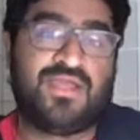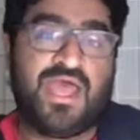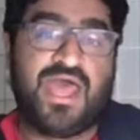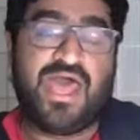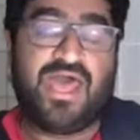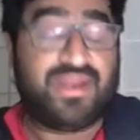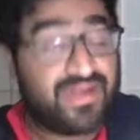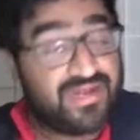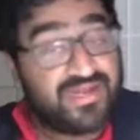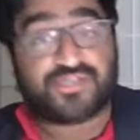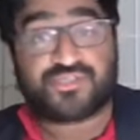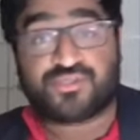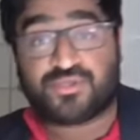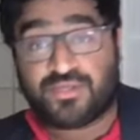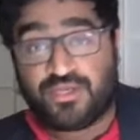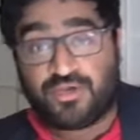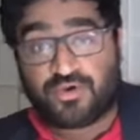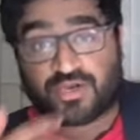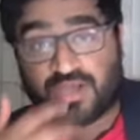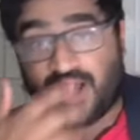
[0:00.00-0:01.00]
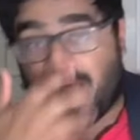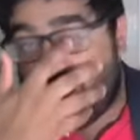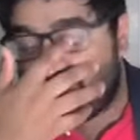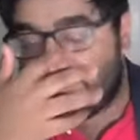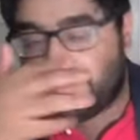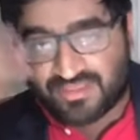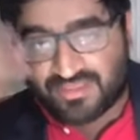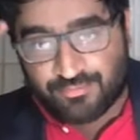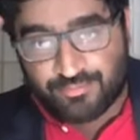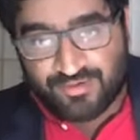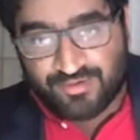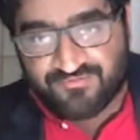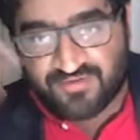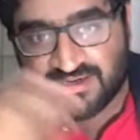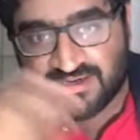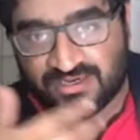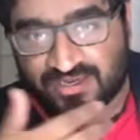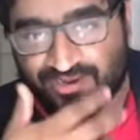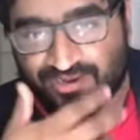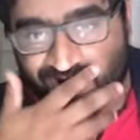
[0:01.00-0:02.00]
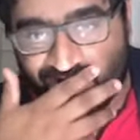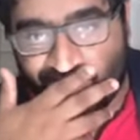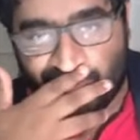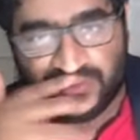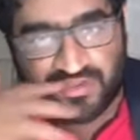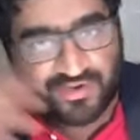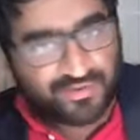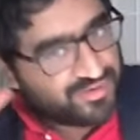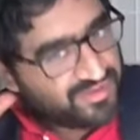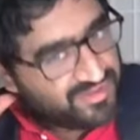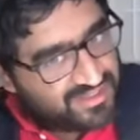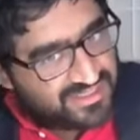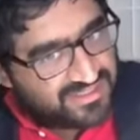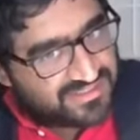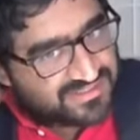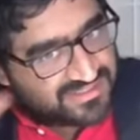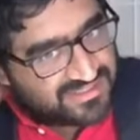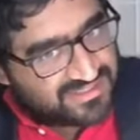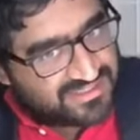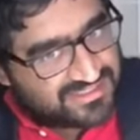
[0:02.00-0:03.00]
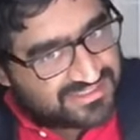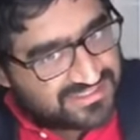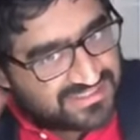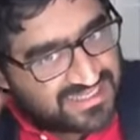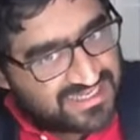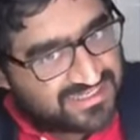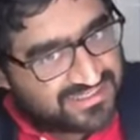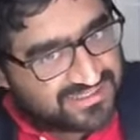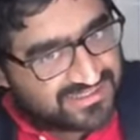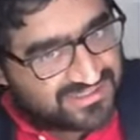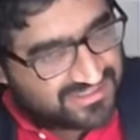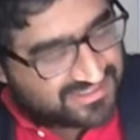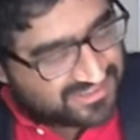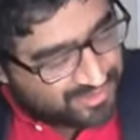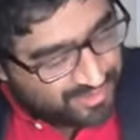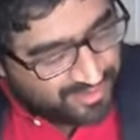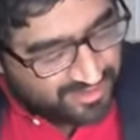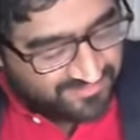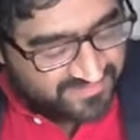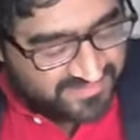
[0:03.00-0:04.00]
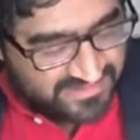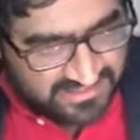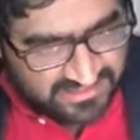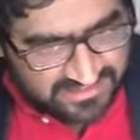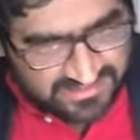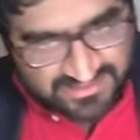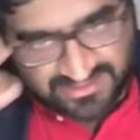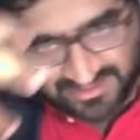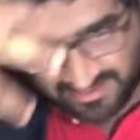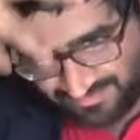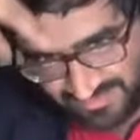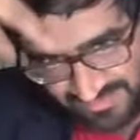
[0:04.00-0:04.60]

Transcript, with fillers: And initially you're caught, but then we find out, oh, there were these these thing, this sort of system,